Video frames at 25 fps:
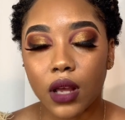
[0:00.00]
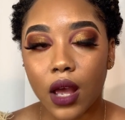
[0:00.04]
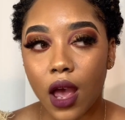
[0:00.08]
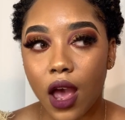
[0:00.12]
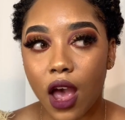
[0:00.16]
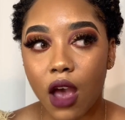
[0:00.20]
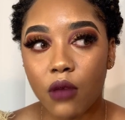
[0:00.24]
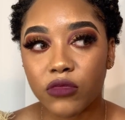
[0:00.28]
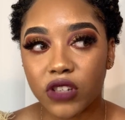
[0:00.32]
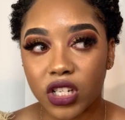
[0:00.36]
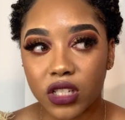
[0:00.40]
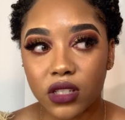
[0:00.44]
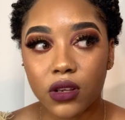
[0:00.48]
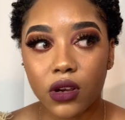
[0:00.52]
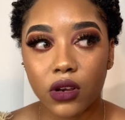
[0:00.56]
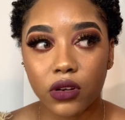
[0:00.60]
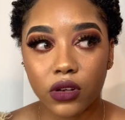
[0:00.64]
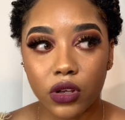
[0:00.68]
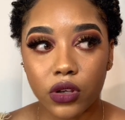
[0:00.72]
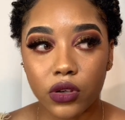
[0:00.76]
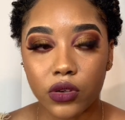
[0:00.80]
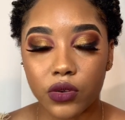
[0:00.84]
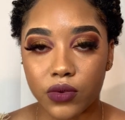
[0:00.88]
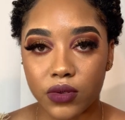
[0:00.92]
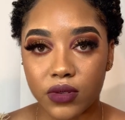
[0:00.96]
I'm just gonna
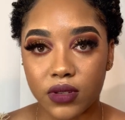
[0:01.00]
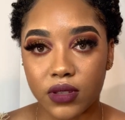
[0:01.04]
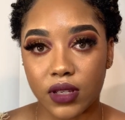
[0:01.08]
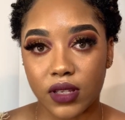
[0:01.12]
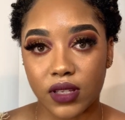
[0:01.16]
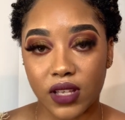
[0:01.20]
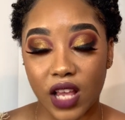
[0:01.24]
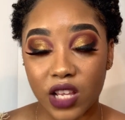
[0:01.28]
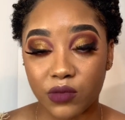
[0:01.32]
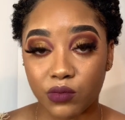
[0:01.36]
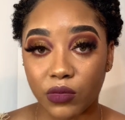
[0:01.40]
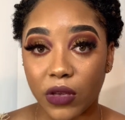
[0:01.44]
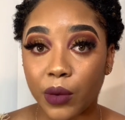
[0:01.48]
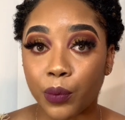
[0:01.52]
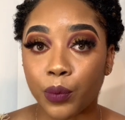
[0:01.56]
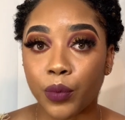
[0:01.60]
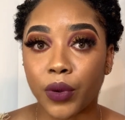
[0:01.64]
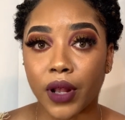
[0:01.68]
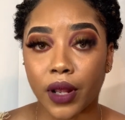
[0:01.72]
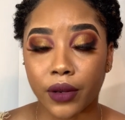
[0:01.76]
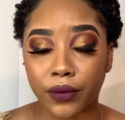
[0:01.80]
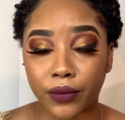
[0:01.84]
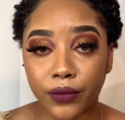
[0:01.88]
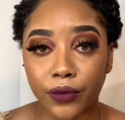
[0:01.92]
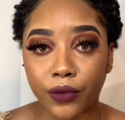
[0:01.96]
use this as my
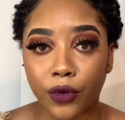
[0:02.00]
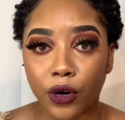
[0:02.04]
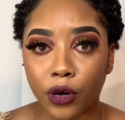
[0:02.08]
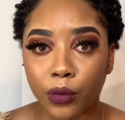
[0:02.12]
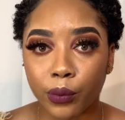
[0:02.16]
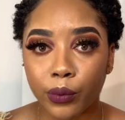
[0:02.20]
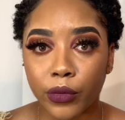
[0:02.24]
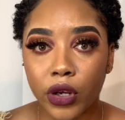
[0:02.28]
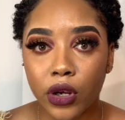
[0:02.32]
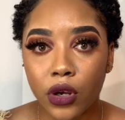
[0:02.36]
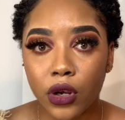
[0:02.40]
platform